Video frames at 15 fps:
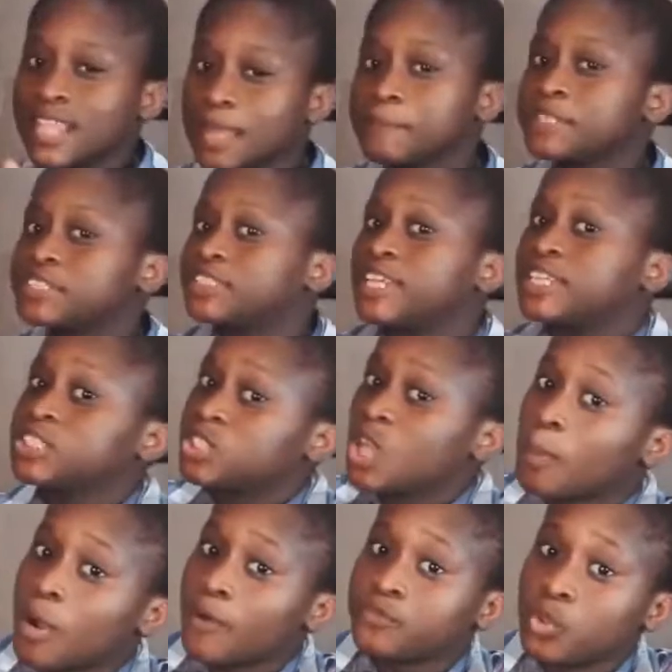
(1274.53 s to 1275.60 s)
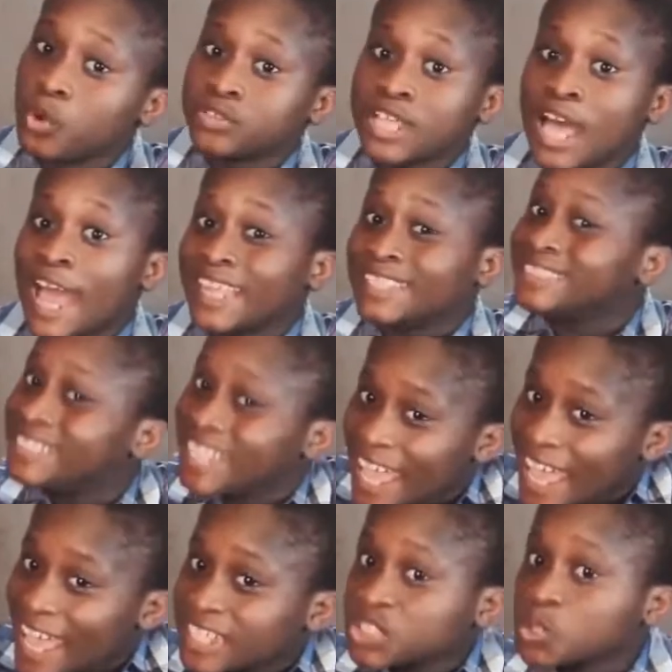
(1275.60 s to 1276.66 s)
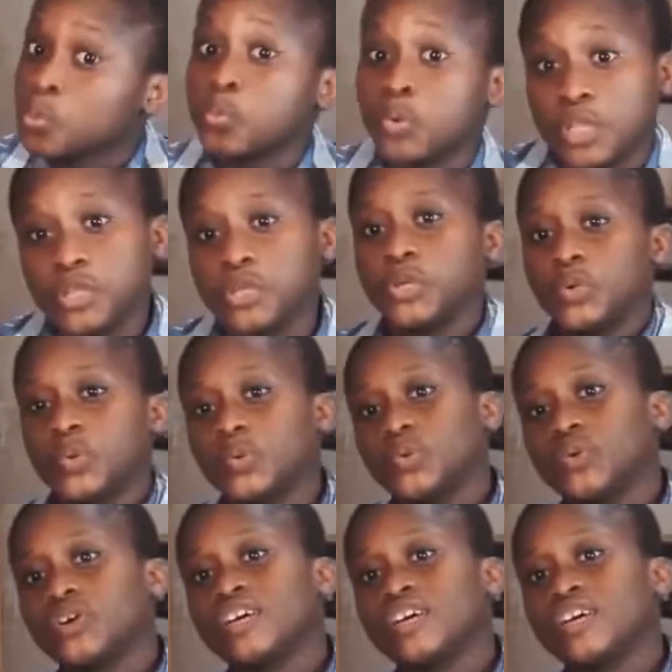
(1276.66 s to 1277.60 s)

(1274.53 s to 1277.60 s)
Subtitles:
Let me share some of those ideas with you.